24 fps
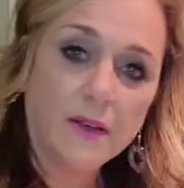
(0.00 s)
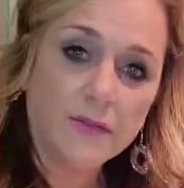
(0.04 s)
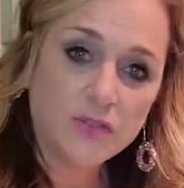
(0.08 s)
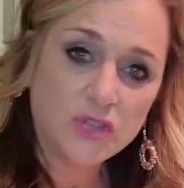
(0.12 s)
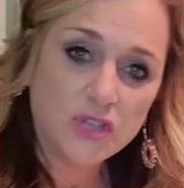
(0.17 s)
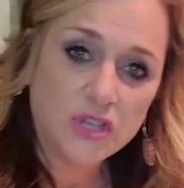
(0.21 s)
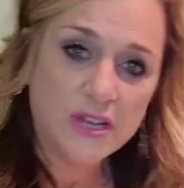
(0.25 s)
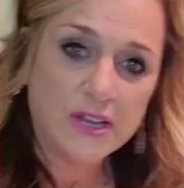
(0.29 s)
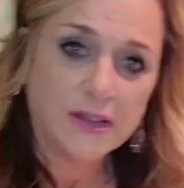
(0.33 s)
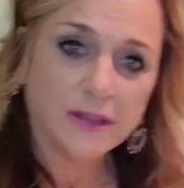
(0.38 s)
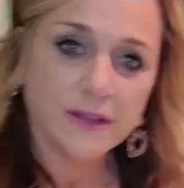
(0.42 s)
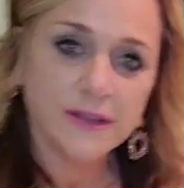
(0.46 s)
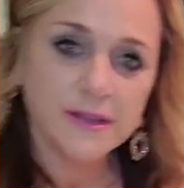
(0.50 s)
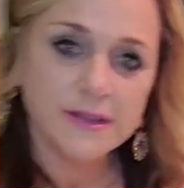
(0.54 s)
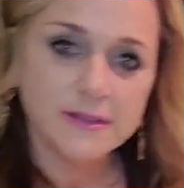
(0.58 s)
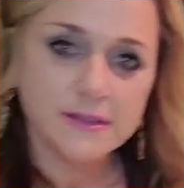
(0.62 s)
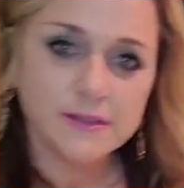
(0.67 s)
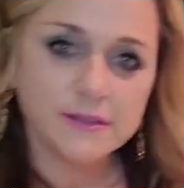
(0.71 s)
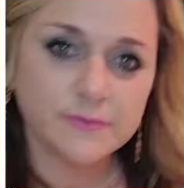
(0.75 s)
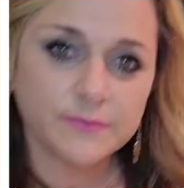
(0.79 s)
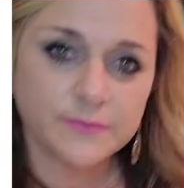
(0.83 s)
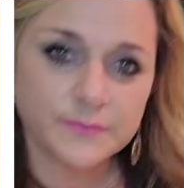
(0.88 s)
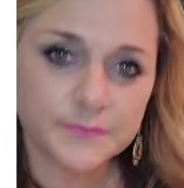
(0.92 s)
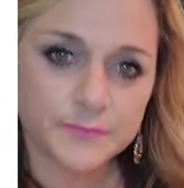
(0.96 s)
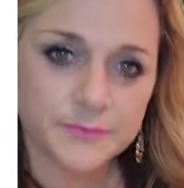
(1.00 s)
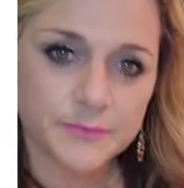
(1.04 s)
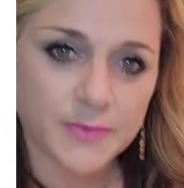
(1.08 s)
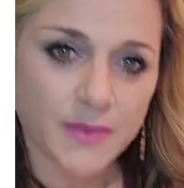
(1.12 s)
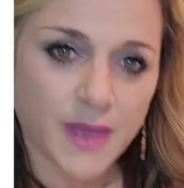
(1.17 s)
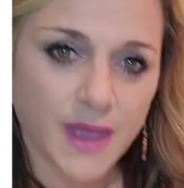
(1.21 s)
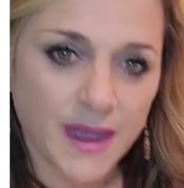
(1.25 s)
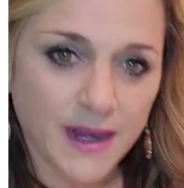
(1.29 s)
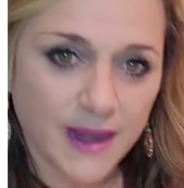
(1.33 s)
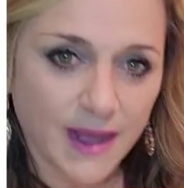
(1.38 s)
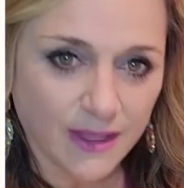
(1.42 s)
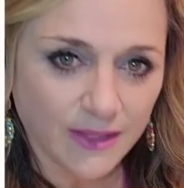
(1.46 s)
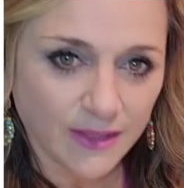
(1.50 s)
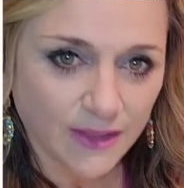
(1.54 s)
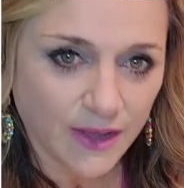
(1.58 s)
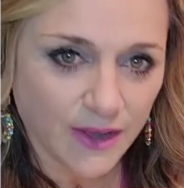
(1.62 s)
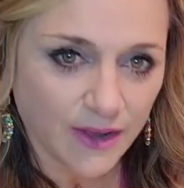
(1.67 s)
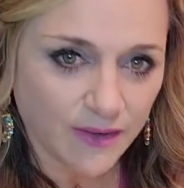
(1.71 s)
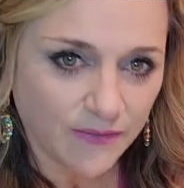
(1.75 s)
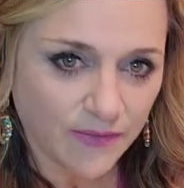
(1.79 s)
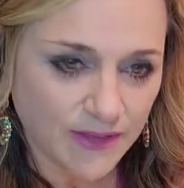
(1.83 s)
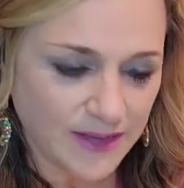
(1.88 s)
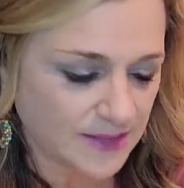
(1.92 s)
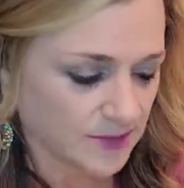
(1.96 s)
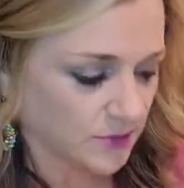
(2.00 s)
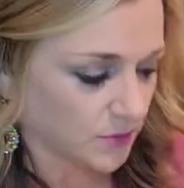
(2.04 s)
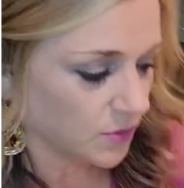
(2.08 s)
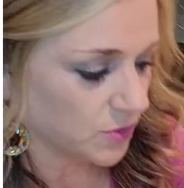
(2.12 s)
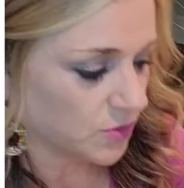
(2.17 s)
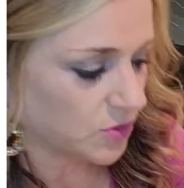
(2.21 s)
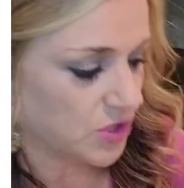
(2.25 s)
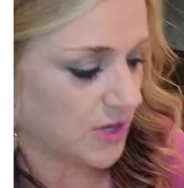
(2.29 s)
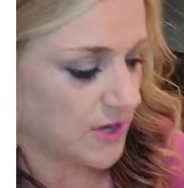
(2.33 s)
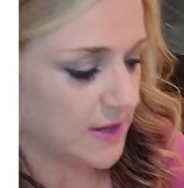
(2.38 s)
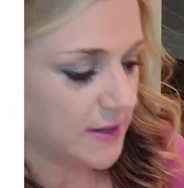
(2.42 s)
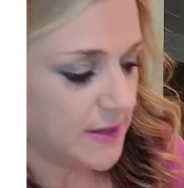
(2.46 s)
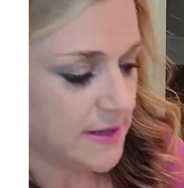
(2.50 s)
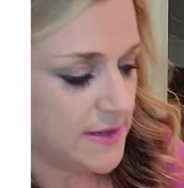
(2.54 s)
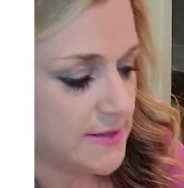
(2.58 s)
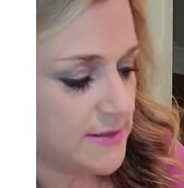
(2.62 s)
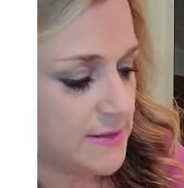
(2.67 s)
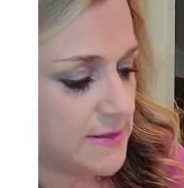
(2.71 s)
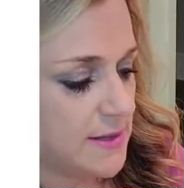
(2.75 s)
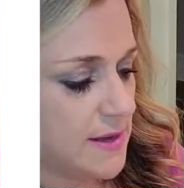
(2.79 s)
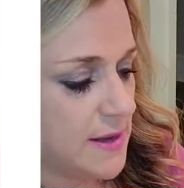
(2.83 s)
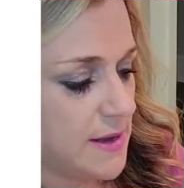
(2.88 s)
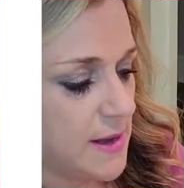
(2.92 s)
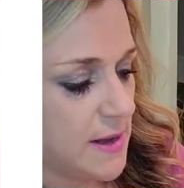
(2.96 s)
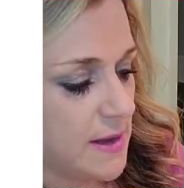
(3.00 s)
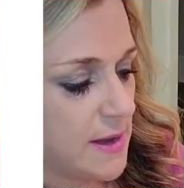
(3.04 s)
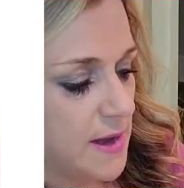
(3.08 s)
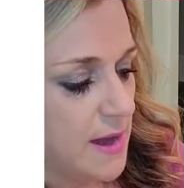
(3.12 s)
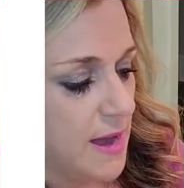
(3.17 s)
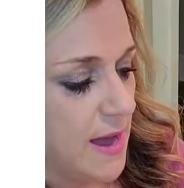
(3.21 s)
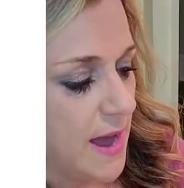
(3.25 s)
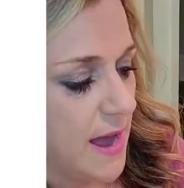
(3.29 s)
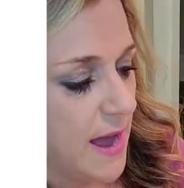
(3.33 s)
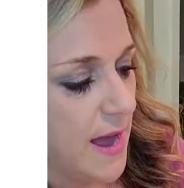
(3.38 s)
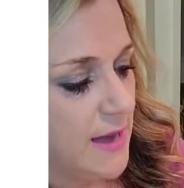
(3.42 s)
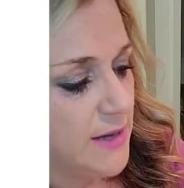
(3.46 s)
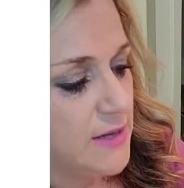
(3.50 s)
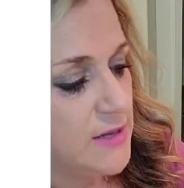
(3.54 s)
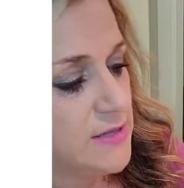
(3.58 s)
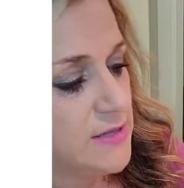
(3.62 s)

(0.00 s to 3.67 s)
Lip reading: of chilies. And I love these little chilies. I